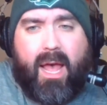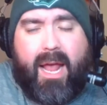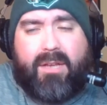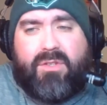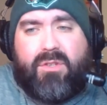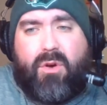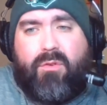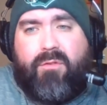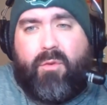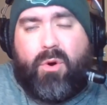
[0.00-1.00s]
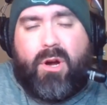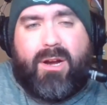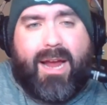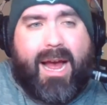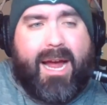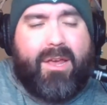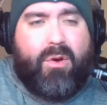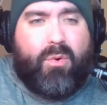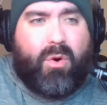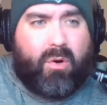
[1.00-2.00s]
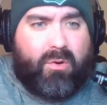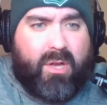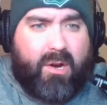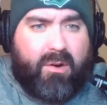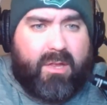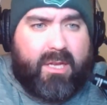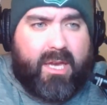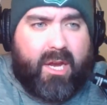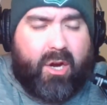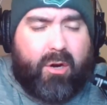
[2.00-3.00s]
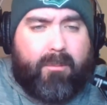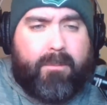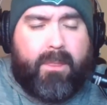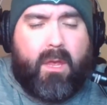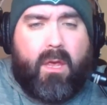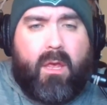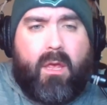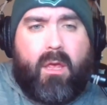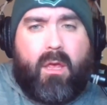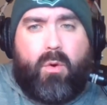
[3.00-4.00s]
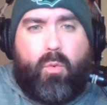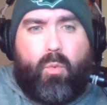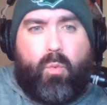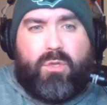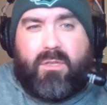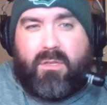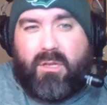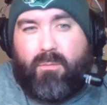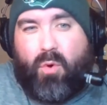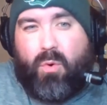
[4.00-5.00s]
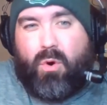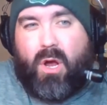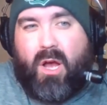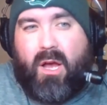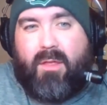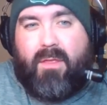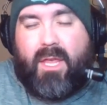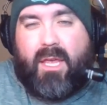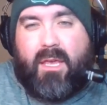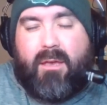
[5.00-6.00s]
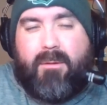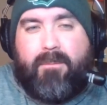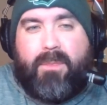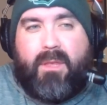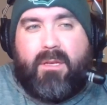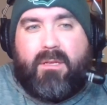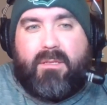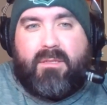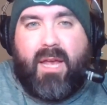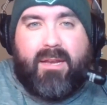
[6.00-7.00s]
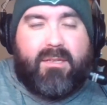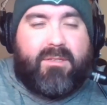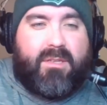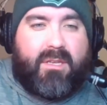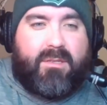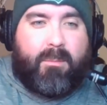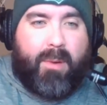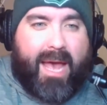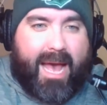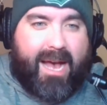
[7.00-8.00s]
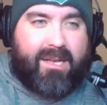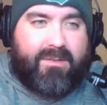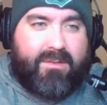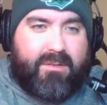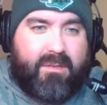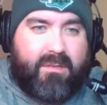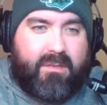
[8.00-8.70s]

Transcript: And so for a guy who earlier in the year was a little more on the tendency to pass